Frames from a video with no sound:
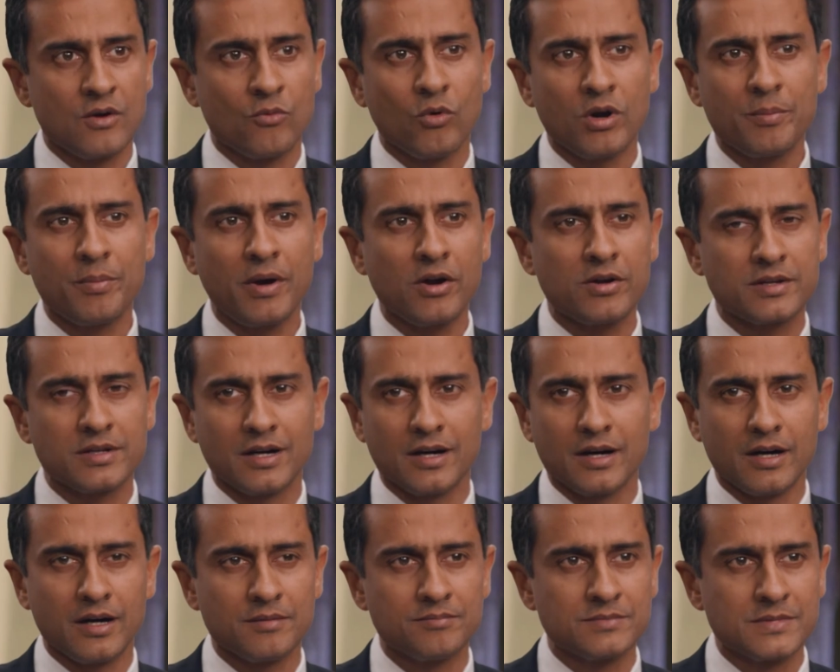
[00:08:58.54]
What about
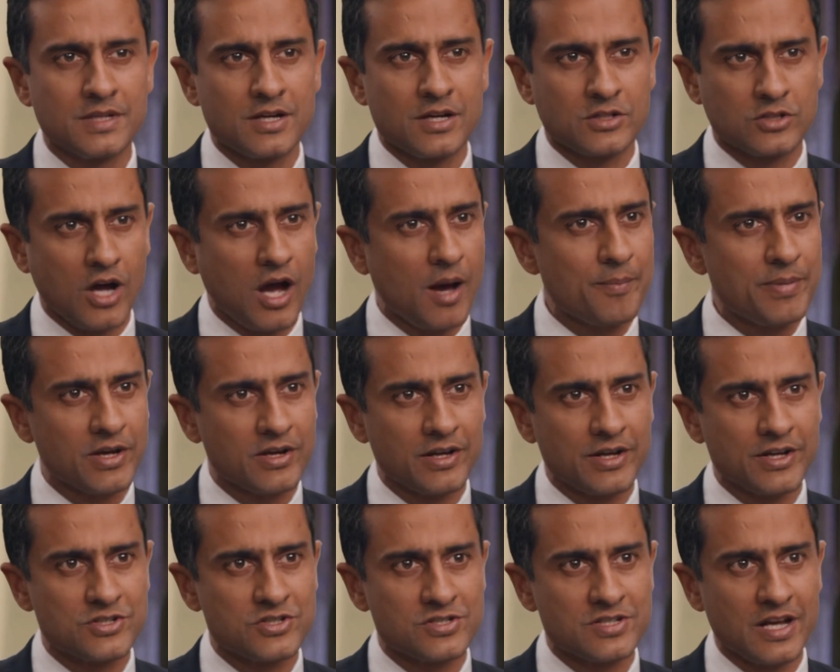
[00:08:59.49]
uh, topical
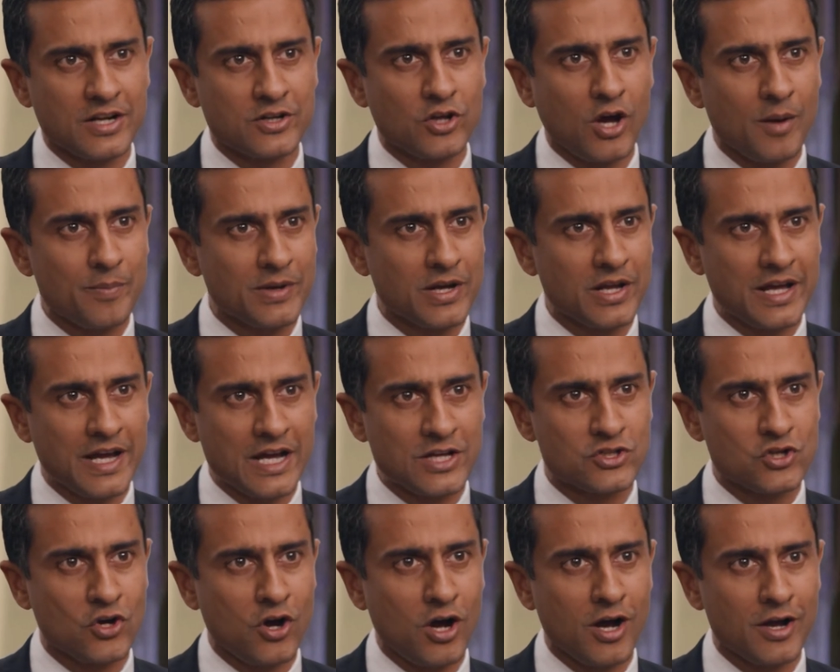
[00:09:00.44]
agents like topical
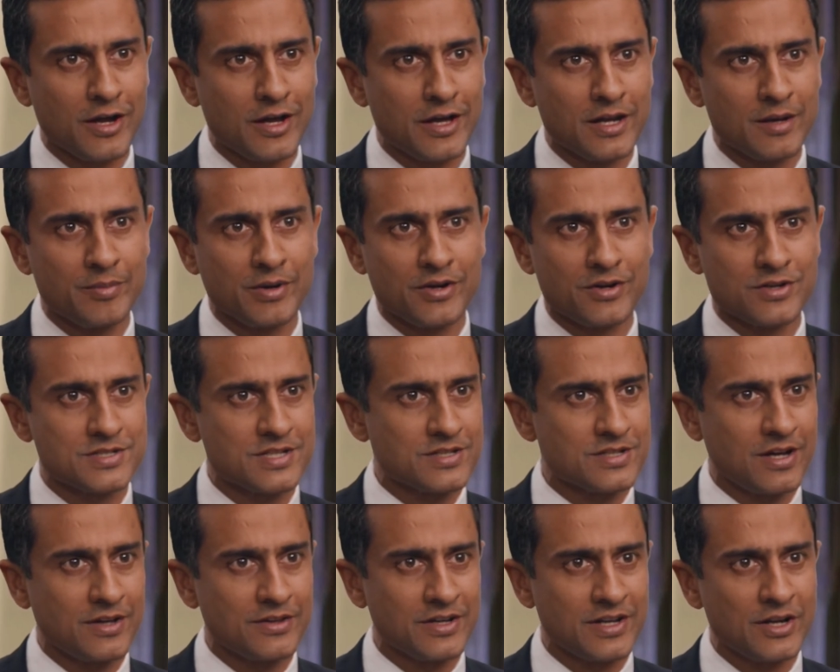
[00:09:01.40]
hedgehog inhibitors? Right.
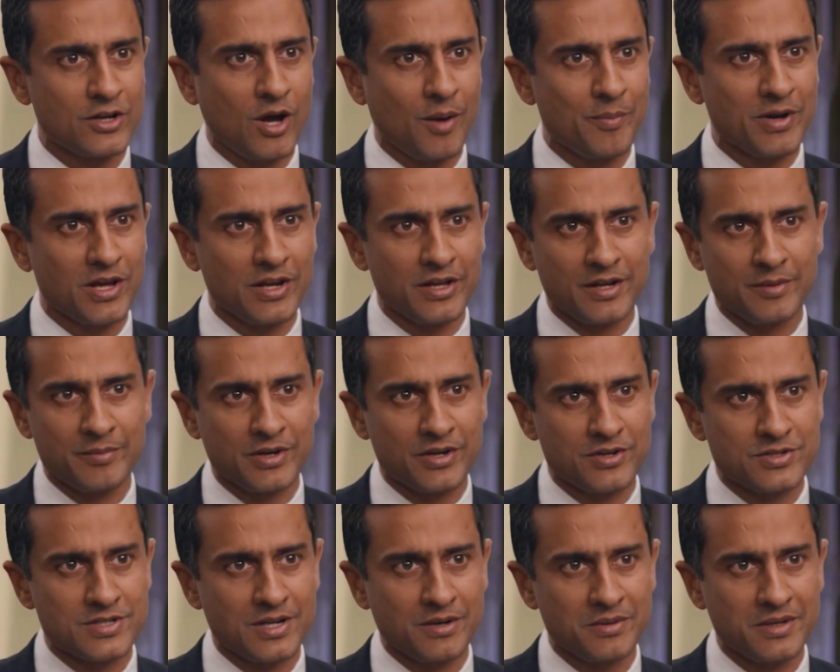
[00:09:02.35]
Are there any topical
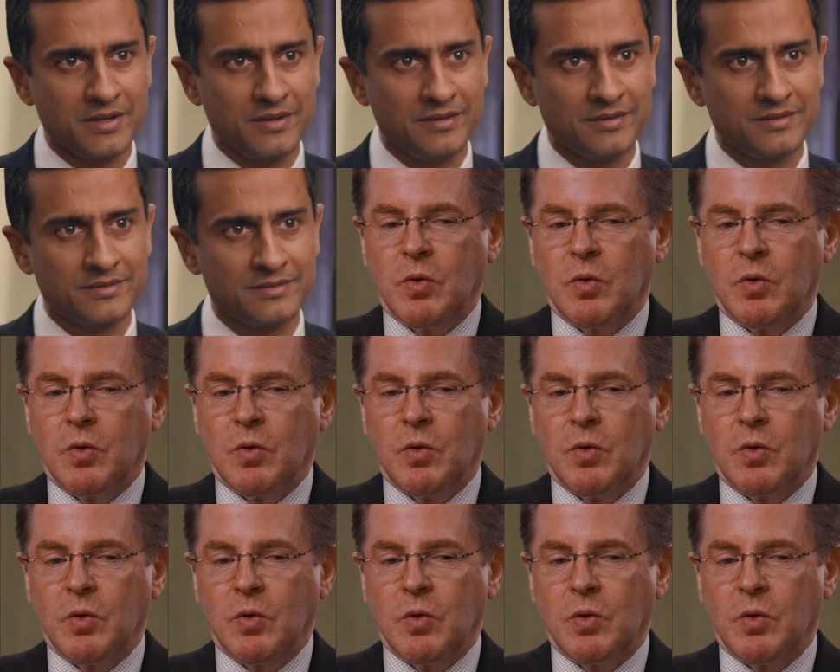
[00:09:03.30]
inhibitors out there?